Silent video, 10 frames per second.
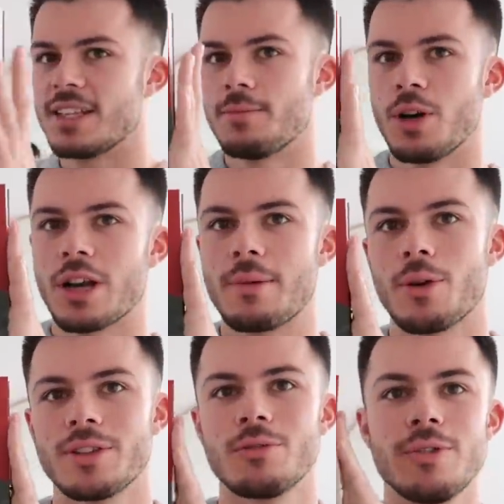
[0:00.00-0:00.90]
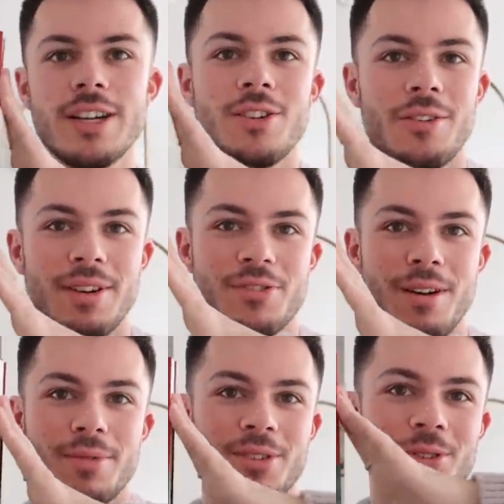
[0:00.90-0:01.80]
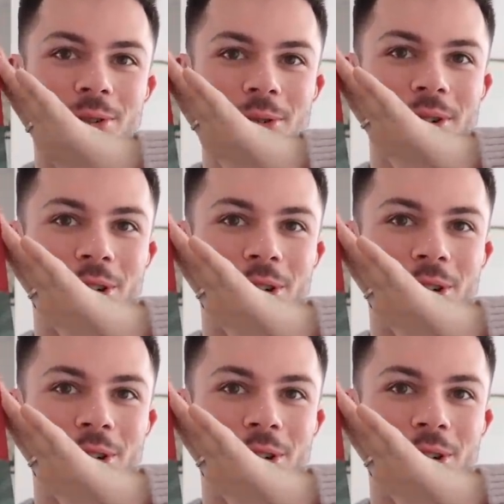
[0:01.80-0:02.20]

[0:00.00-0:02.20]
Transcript: is a book I'm going to read on my trip to